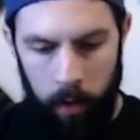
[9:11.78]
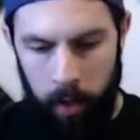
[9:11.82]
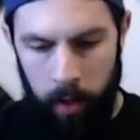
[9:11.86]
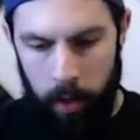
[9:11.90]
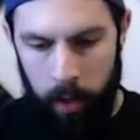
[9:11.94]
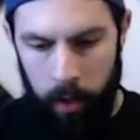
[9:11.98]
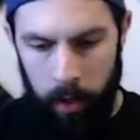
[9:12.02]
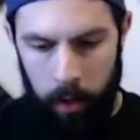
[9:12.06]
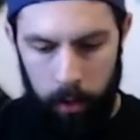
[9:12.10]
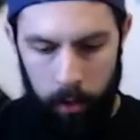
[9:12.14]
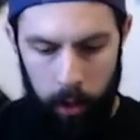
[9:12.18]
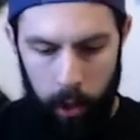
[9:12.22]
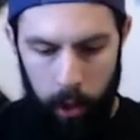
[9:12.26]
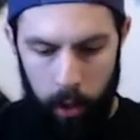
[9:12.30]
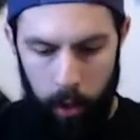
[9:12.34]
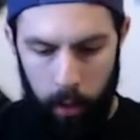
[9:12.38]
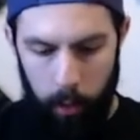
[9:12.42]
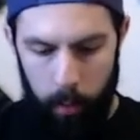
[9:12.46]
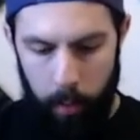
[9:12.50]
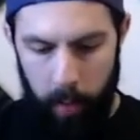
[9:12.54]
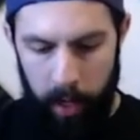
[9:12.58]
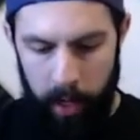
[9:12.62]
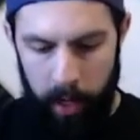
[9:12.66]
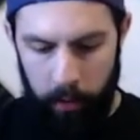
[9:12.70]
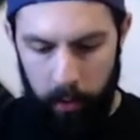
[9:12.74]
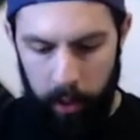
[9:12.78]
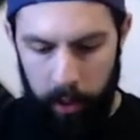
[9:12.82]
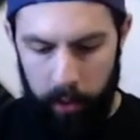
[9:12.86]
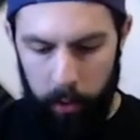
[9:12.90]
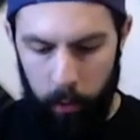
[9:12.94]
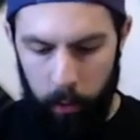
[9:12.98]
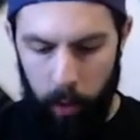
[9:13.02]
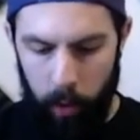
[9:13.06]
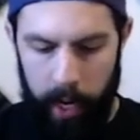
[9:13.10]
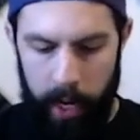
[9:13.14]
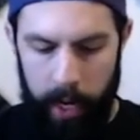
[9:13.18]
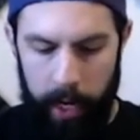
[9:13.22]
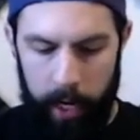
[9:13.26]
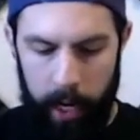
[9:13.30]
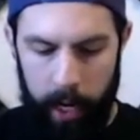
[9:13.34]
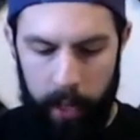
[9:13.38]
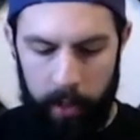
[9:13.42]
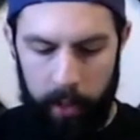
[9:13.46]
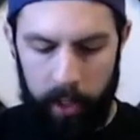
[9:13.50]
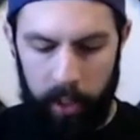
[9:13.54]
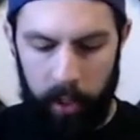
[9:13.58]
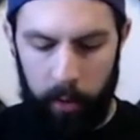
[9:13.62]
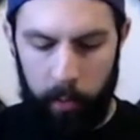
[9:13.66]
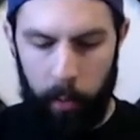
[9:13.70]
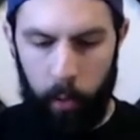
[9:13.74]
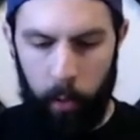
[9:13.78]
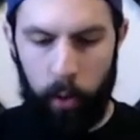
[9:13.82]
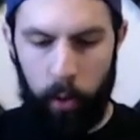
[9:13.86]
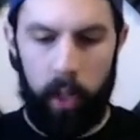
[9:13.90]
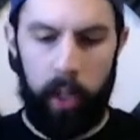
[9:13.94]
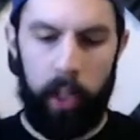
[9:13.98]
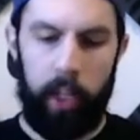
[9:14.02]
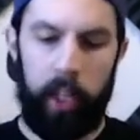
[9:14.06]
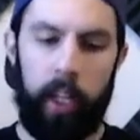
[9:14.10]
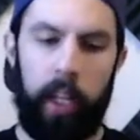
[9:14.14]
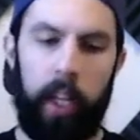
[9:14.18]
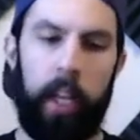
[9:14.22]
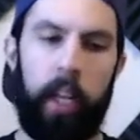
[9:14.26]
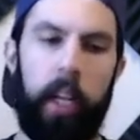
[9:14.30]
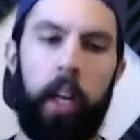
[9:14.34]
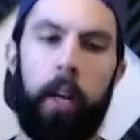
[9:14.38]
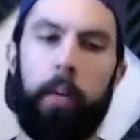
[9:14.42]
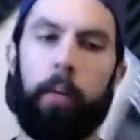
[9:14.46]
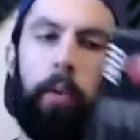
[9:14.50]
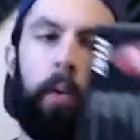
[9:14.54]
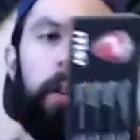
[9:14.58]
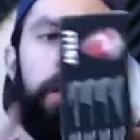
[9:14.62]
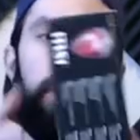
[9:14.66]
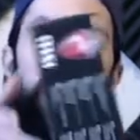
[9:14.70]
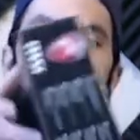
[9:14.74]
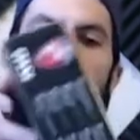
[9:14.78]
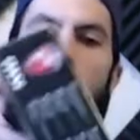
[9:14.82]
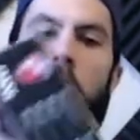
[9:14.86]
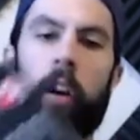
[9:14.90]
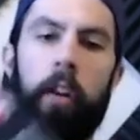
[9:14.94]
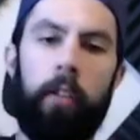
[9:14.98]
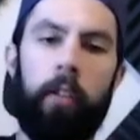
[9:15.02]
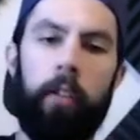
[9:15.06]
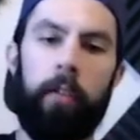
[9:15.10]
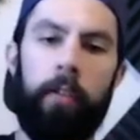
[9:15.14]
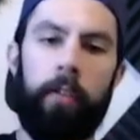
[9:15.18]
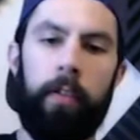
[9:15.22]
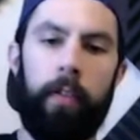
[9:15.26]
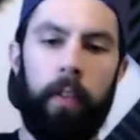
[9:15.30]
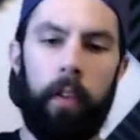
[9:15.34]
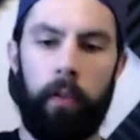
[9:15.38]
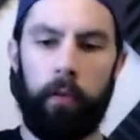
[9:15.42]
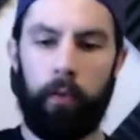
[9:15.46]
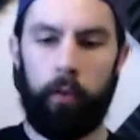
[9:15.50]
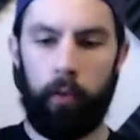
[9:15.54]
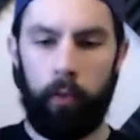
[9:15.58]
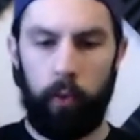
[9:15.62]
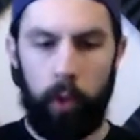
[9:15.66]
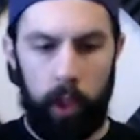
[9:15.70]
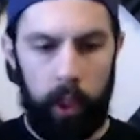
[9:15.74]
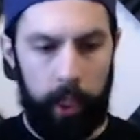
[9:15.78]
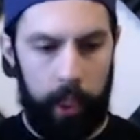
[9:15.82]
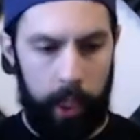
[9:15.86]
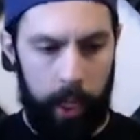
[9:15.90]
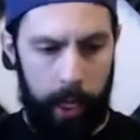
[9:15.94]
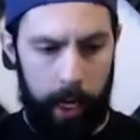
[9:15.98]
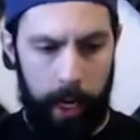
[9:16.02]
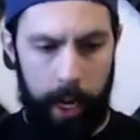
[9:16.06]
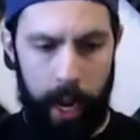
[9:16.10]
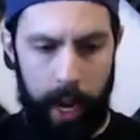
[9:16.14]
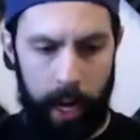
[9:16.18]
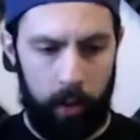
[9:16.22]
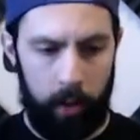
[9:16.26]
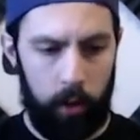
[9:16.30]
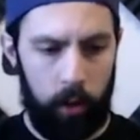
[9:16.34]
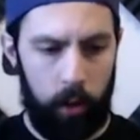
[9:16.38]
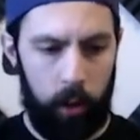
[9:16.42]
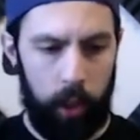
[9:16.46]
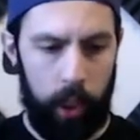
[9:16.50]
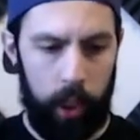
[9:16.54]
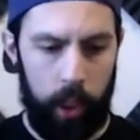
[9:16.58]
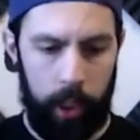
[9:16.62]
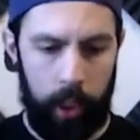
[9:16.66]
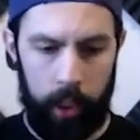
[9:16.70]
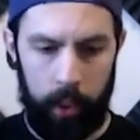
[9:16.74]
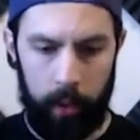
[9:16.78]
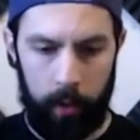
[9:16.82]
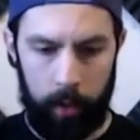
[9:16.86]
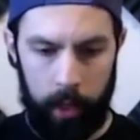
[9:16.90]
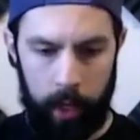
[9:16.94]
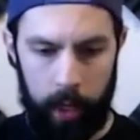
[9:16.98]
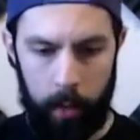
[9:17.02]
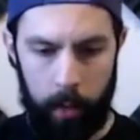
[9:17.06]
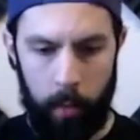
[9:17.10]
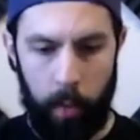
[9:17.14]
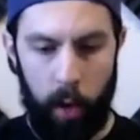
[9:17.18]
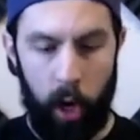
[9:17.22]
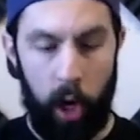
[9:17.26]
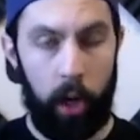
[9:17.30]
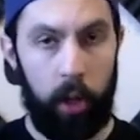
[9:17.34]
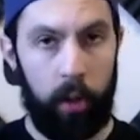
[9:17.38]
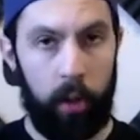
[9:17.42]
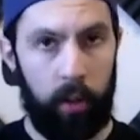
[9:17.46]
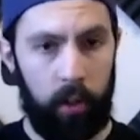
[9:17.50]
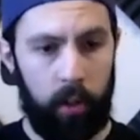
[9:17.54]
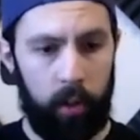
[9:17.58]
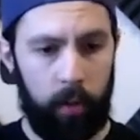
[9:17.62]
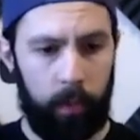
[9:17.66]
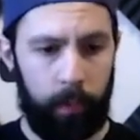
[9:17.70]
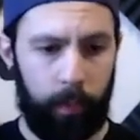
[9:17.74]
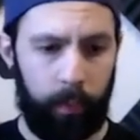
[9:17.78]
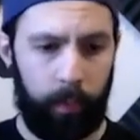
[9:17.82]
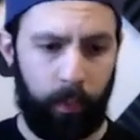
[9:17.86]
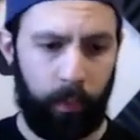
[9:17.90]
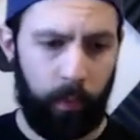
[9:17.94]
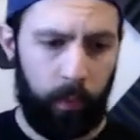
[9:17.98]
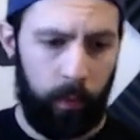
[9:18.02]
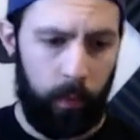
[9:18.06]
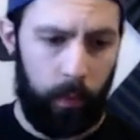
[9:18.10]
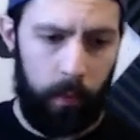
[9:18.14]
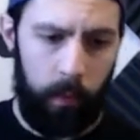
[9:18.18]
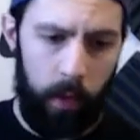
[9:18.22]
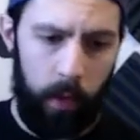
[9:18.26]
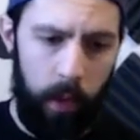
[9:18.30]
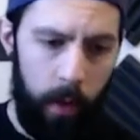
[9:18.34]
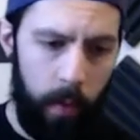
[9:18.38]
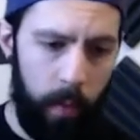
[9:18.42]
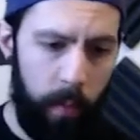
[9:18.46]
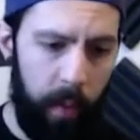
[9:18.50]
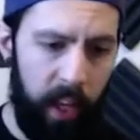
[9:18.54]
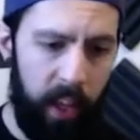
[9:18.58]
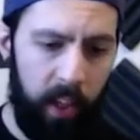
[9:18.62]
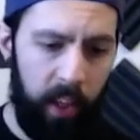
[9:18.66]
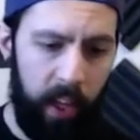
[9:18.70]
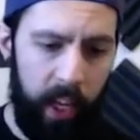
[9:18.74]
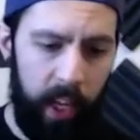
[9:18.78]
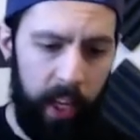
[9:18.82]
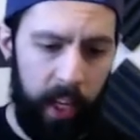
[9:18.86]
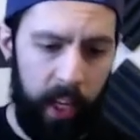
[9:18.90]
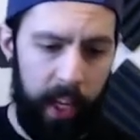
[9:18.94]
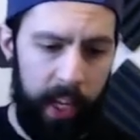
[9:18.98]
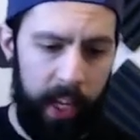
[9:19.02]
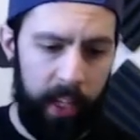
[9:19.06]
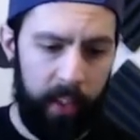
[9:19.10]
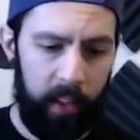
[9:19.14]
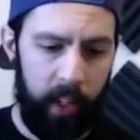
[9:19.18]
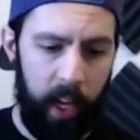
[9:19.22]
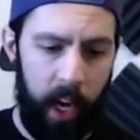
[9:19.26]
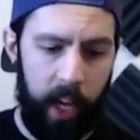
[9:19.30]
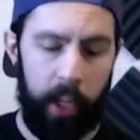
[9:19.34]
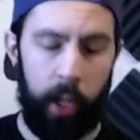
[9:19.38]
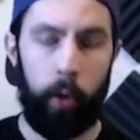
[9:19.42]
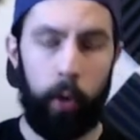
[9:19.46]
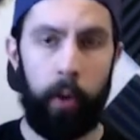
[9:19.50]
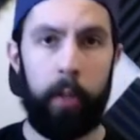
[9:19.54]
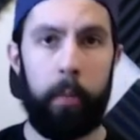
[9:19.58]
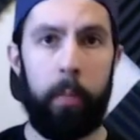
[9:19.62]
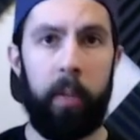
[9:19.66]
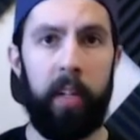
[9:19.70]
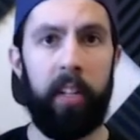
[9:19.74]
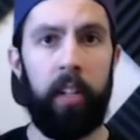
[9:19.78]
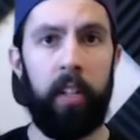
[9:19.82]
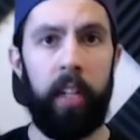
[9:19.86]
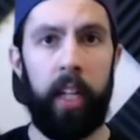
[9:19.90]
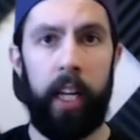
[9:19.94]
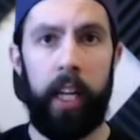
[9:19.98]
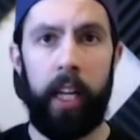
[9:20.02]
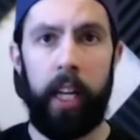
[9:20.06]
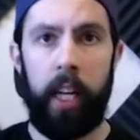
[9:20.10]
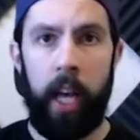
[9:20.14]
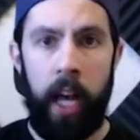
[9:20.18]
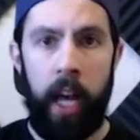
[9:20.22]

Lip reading: So big reason why I got this board, it comes with a lot of really neat extra kind of perks. Big thing, it's got USB-C,